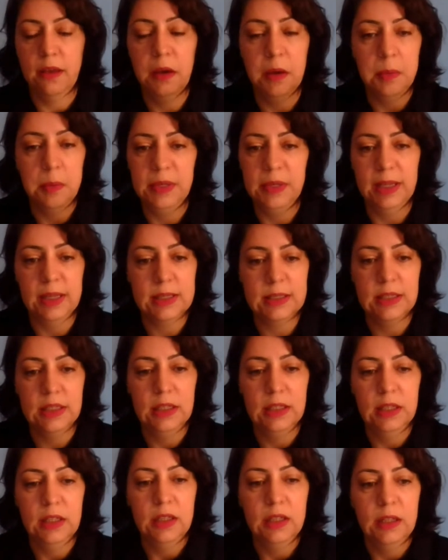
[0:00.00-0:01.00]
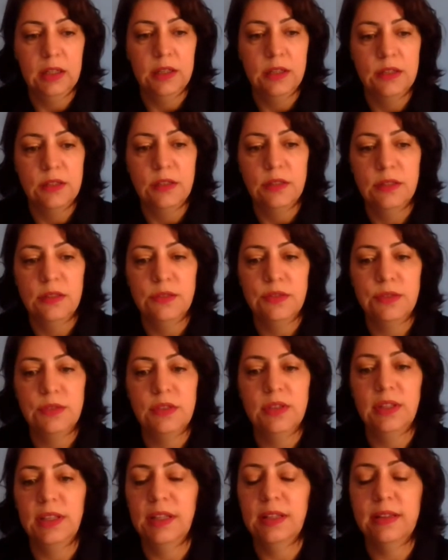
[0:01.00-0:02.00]
complex.
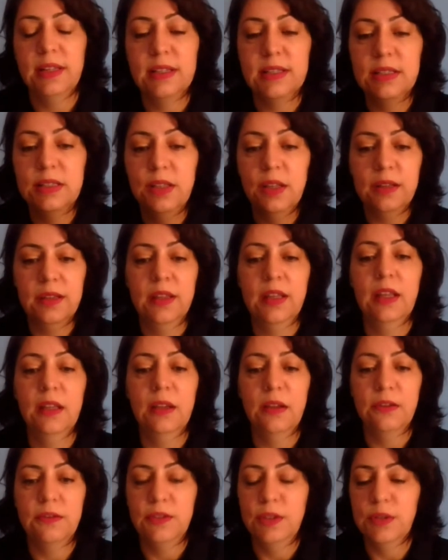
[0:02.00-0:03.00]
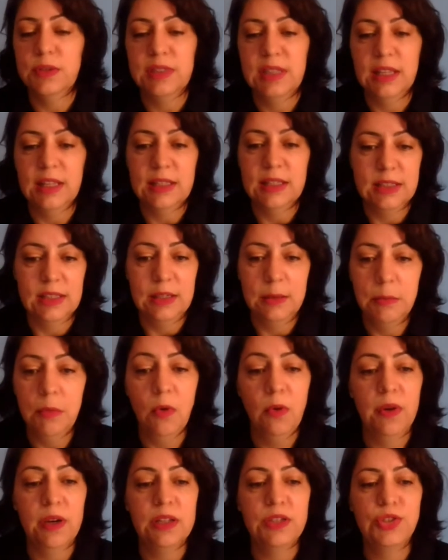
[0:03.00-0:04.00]
There's nothing of those things
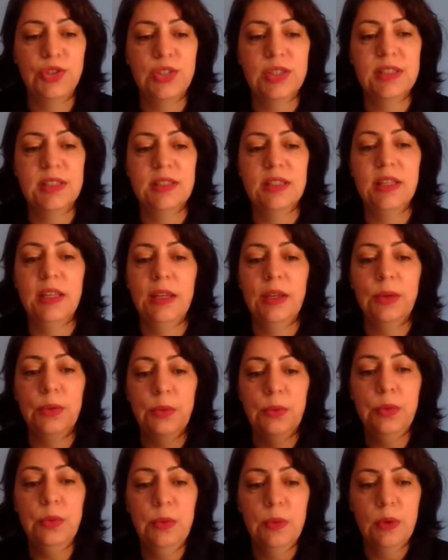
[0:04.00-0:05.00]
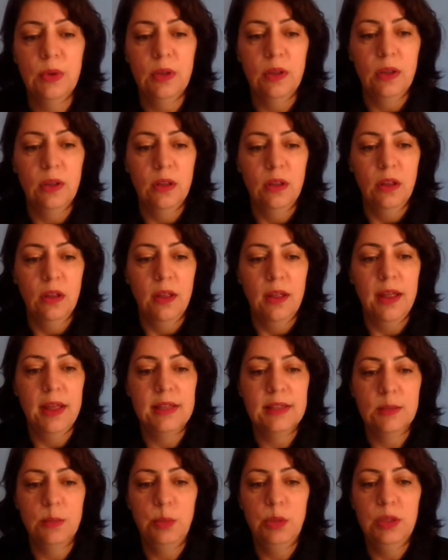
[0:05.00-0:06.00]
anymore. It's just you
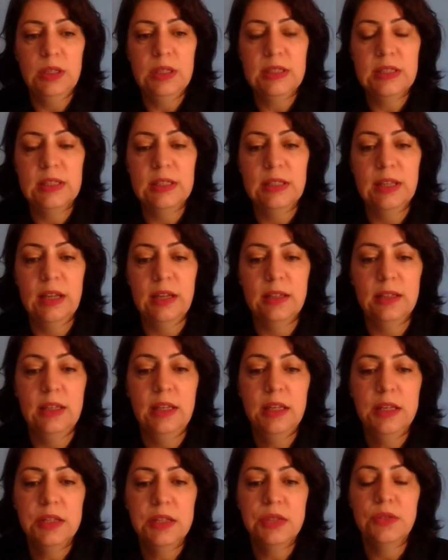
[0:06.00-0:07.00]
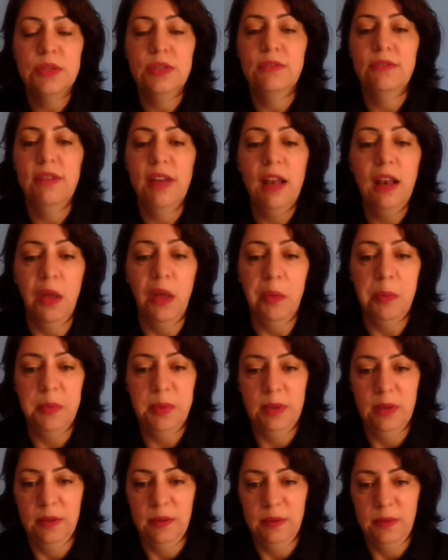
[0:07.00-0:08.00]
as a person that needs to develop,